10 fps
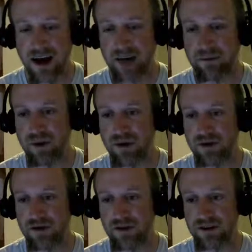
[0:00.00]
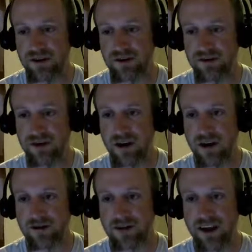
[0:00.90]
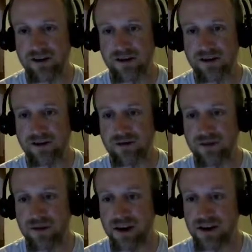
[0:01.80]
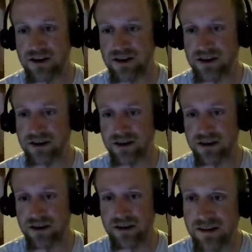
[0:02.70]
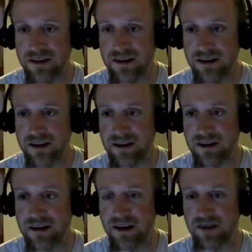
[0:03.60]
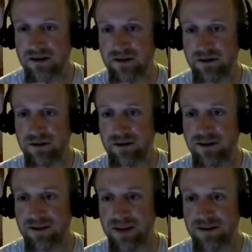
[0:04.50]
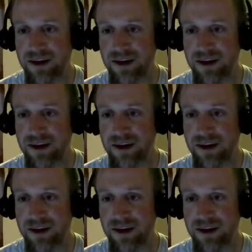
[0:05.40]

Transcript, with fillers: I pulled altogether too much. Oh, don't tell me we can skip